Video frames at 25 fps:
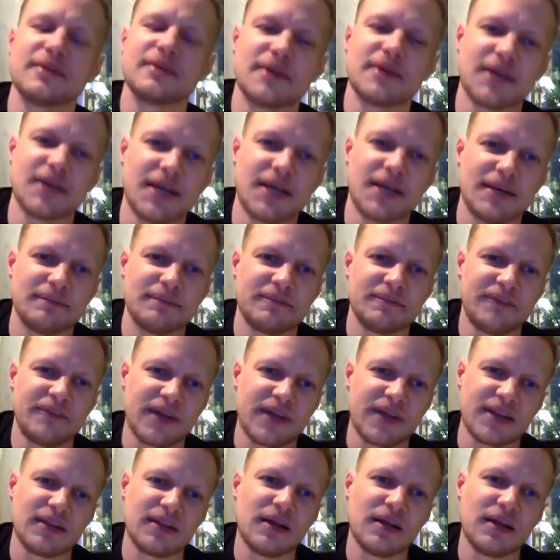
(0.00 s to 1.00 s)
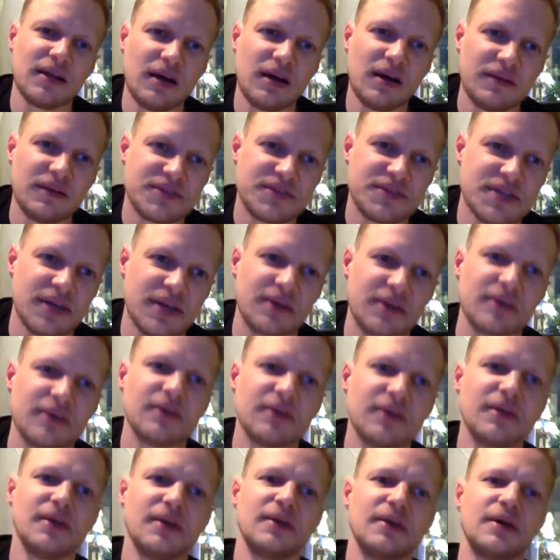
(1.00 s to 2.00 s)
Um, fucking love cider,
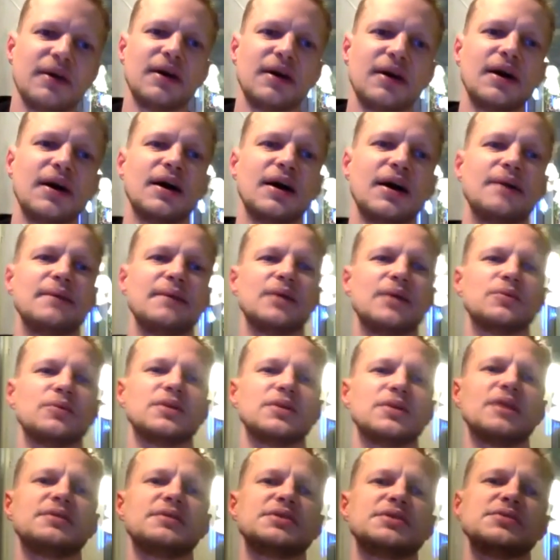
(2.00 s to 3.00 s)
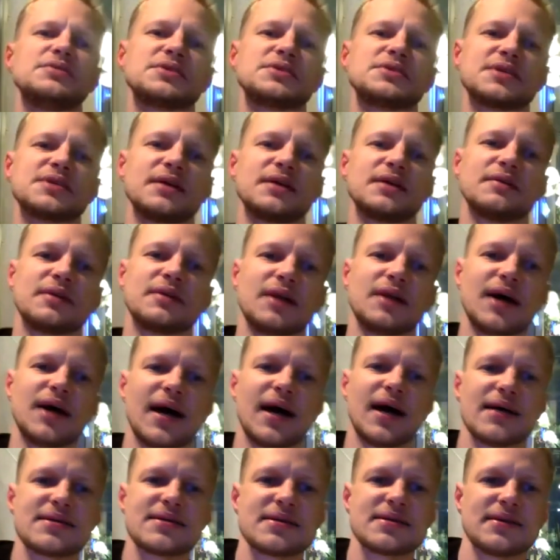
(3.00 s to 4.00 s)
um, and would love to do a cider
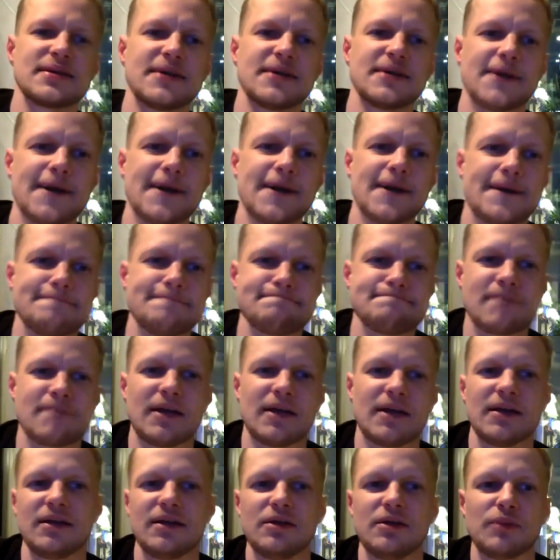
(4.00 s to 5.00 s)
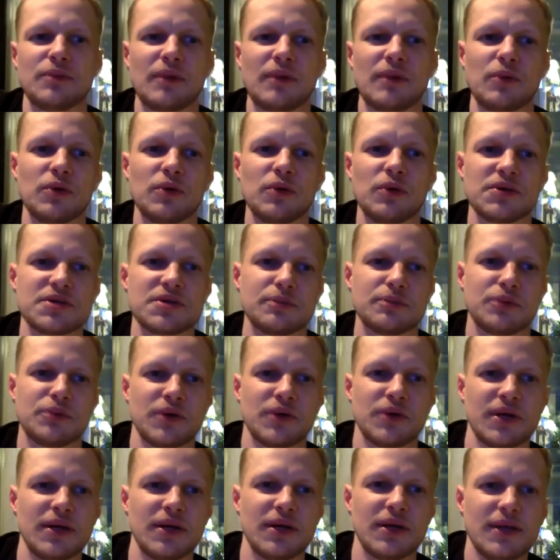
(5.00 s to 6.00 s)
class, um, and, and you probably will at some
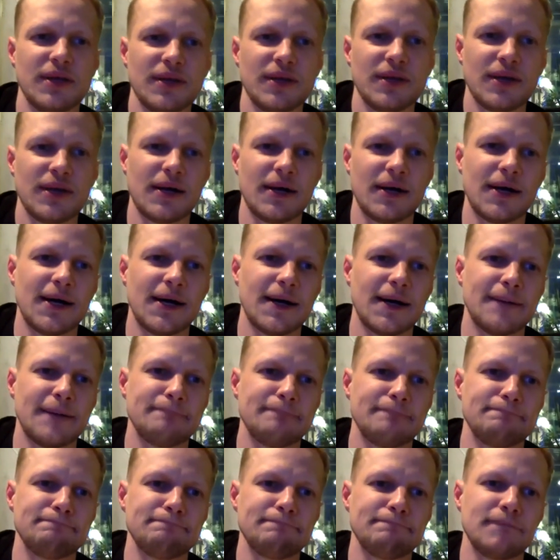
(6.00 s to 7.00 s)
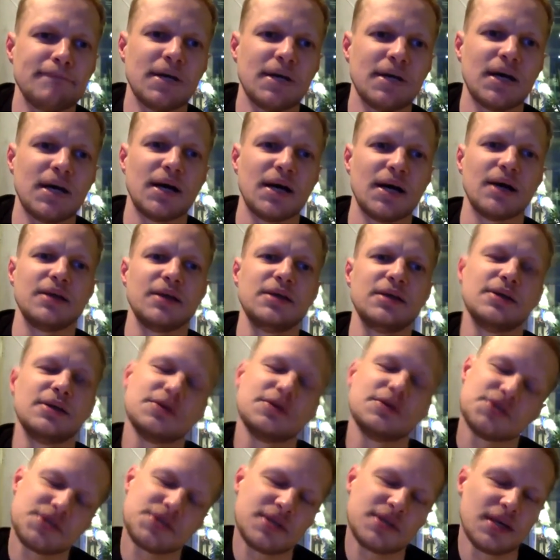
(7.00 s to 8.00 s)
point. Um, uh, you
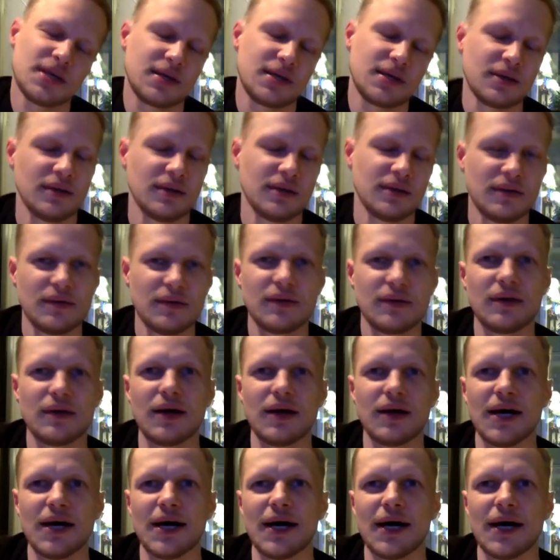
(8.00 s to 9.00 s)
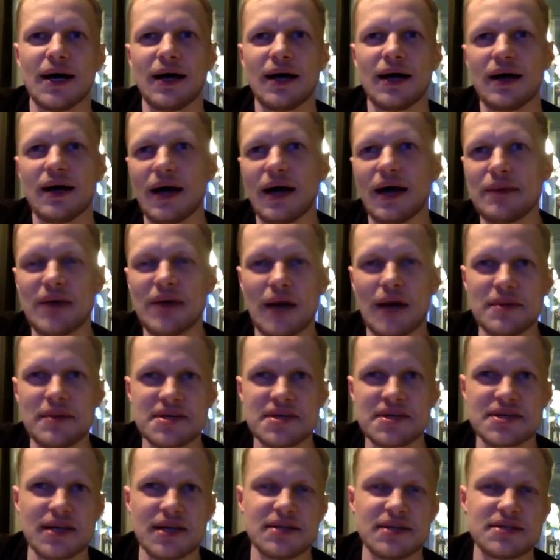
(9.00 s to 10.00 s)
know, just like uh, I'm, I'm
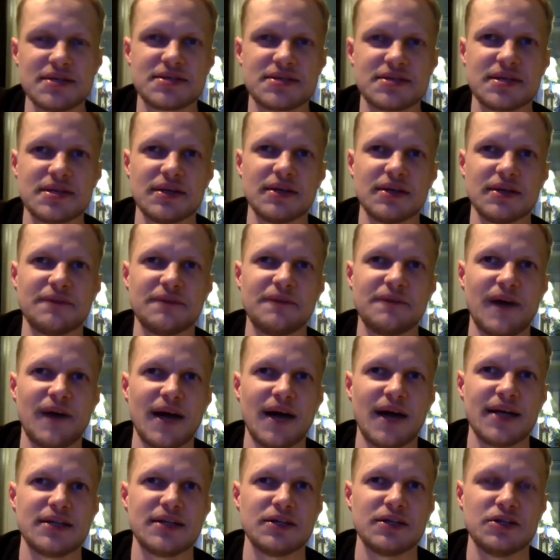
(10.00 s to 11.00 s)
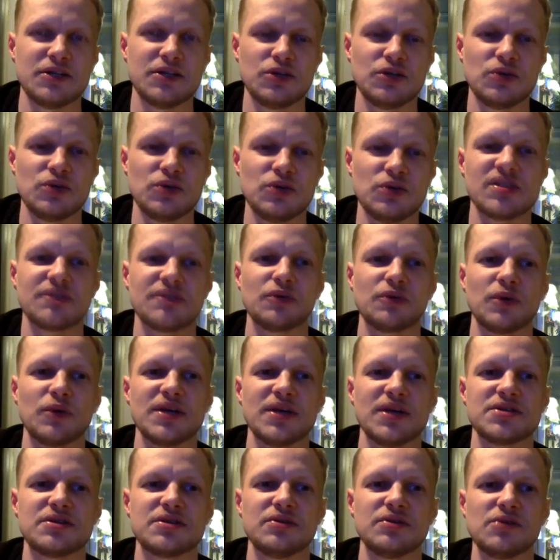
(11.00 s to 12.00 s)
excited to find new and different
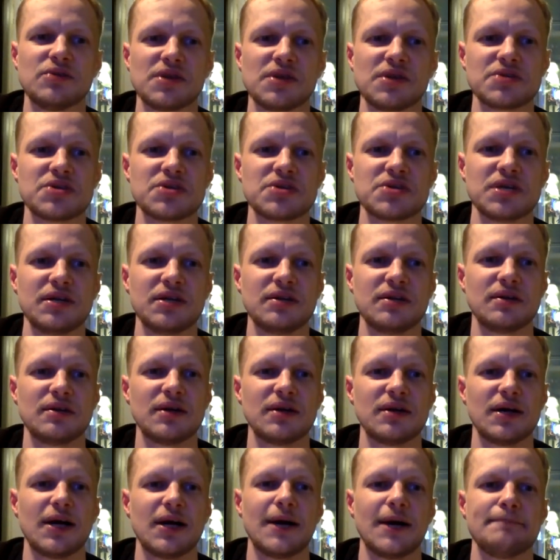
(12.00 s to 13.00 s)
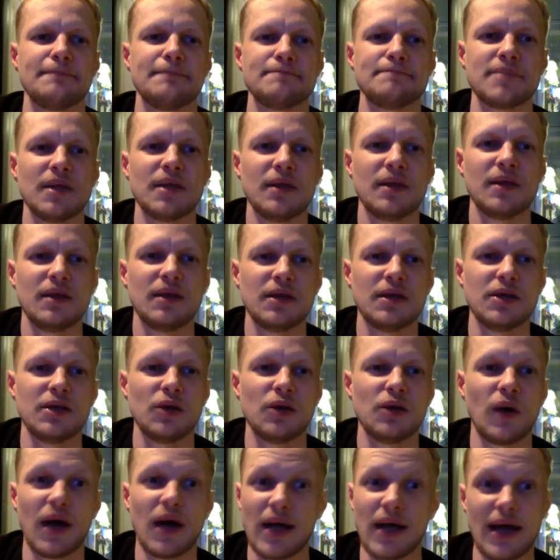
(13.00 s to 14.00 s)
ways to do all this shit. Um, you
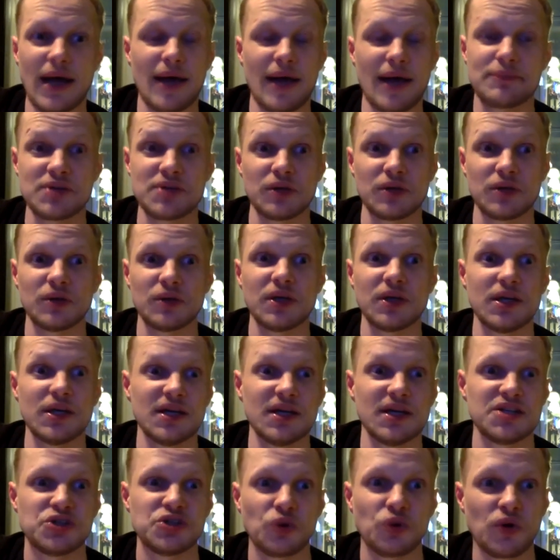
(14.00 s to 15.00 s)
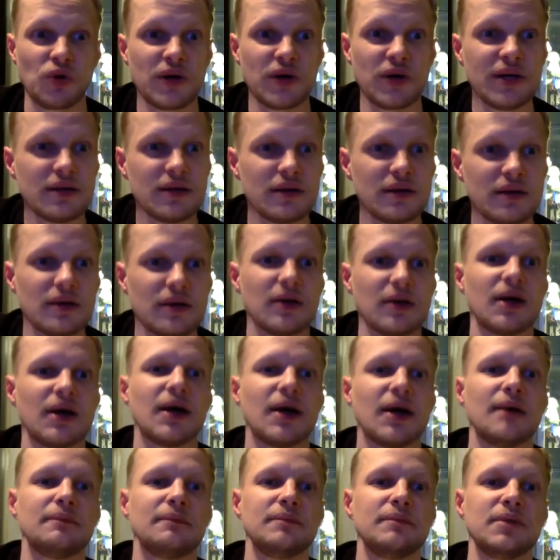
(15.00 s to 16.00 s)
know, I, I absolutely adore it.
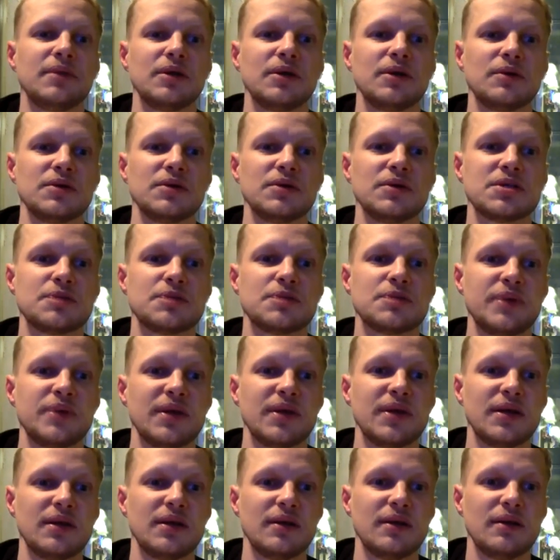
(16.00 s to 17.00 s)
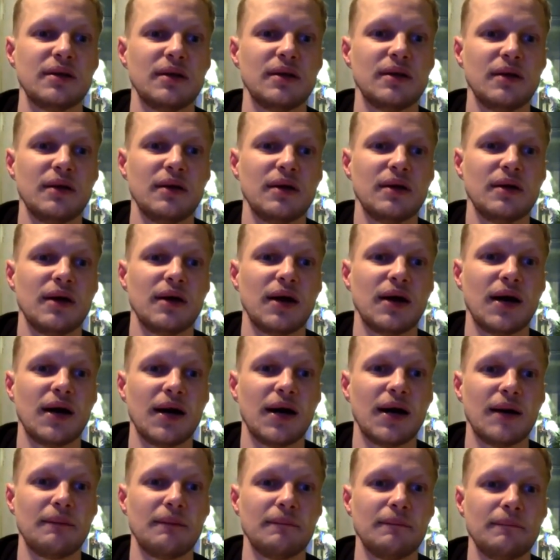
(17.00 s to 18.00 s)
Um, you know, it's been
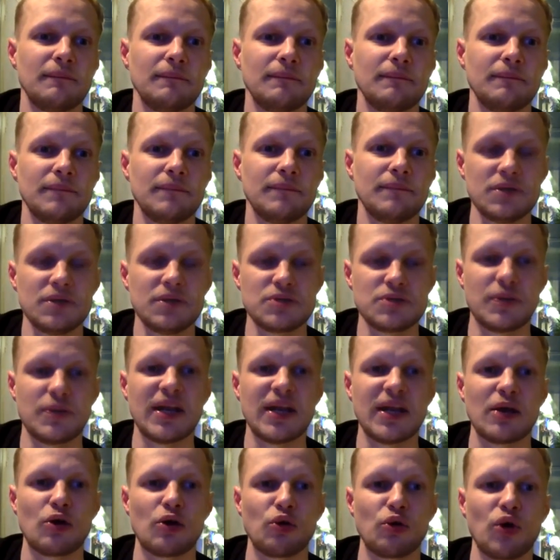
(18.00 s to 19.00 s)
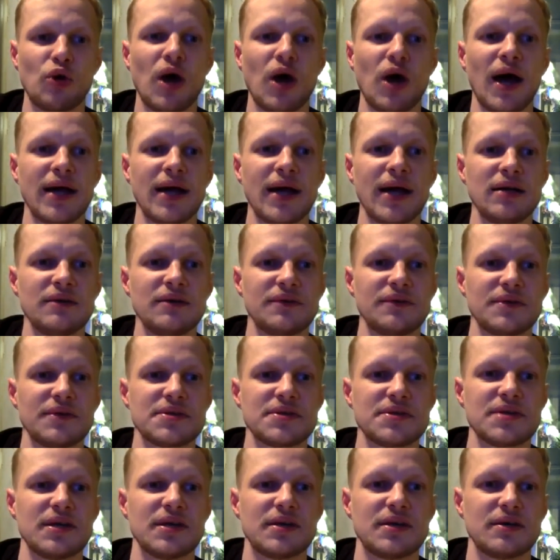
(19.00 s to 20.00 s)
um, you know it's been a grind for the
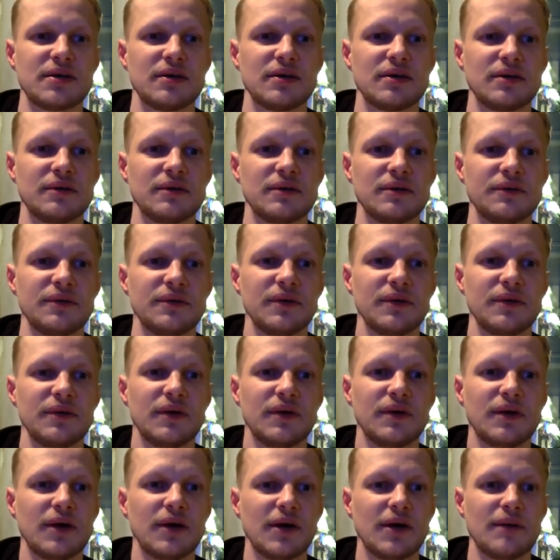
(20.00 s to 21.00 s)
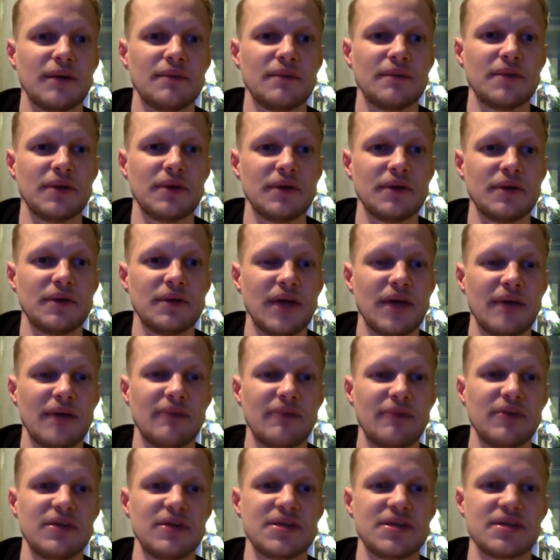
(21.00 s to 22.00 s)
sake of um, the the
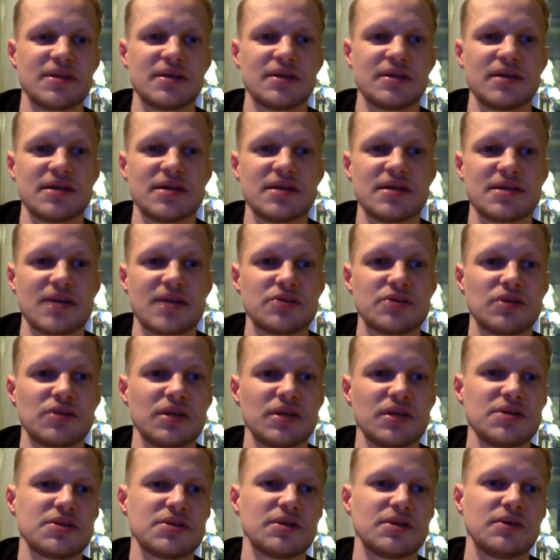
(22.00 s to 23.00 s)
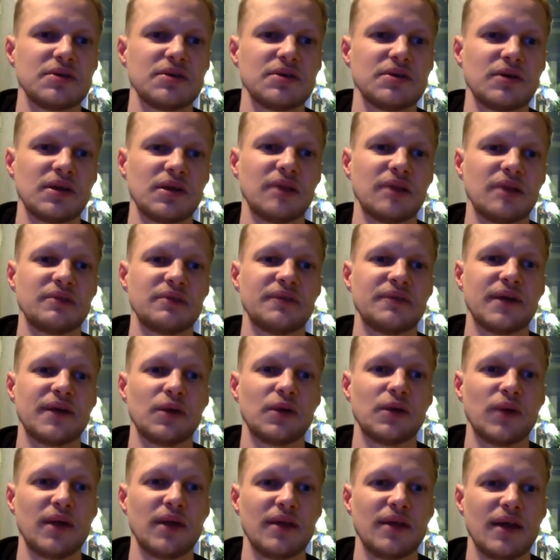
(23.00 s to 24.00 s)
every Sunday scheduling. So you know, I'd love to find
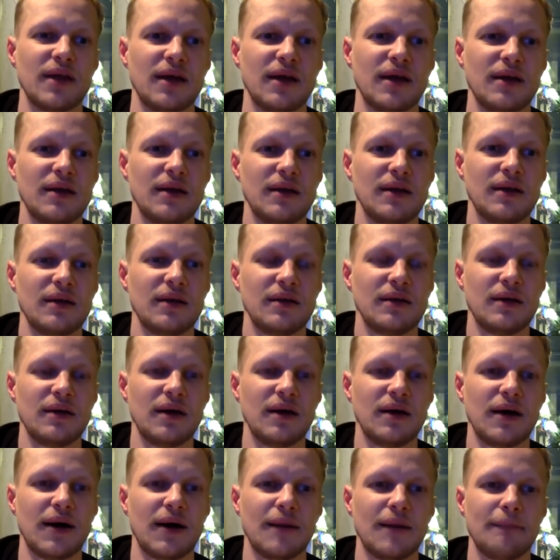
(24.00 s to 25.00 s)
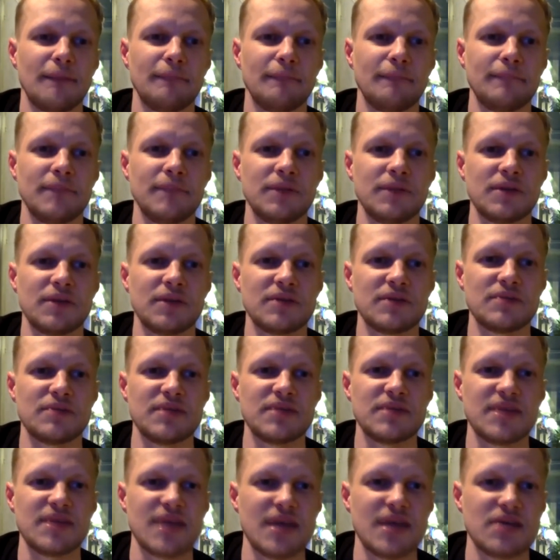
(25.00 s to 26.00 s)
a way that um, you know gives
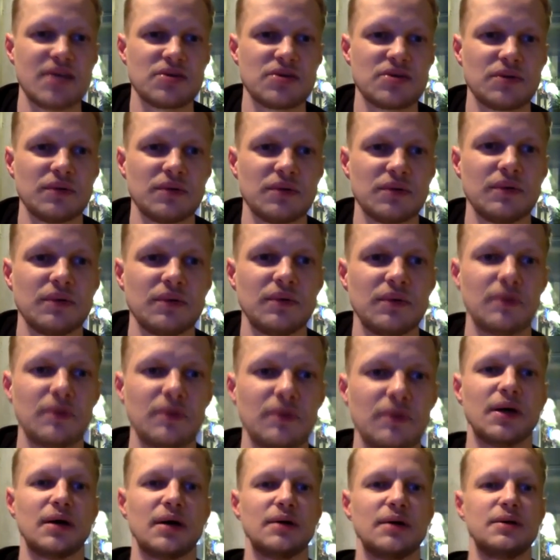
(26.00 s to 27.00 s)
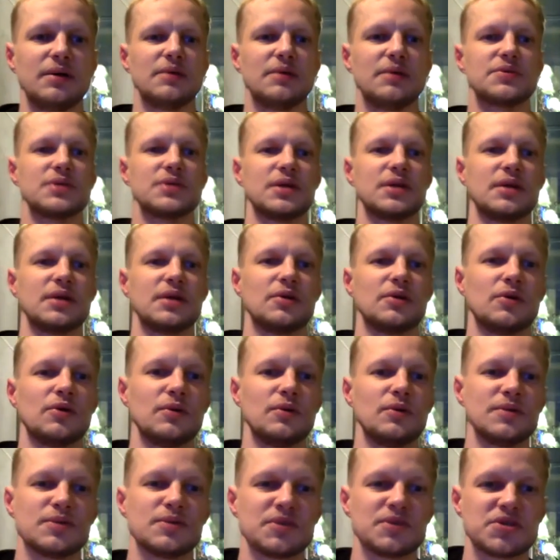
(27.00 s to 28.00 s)
me an occasional. Uh, you know, Sunday at
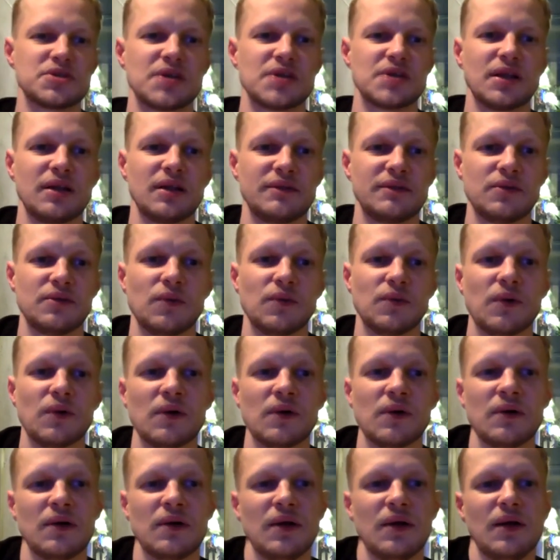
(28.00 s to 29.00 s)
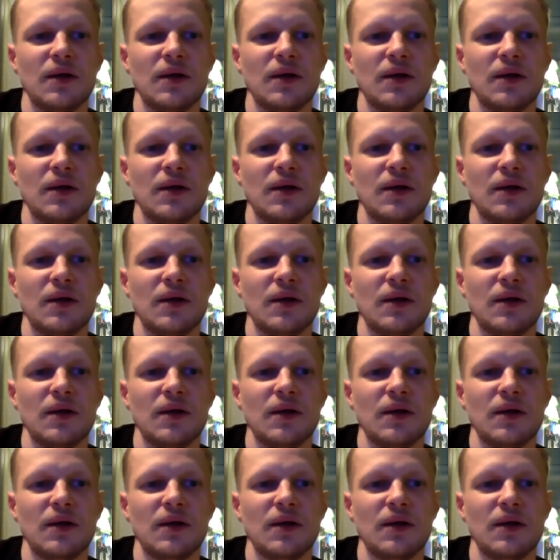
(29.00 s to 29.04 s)
home, as much as I love you all.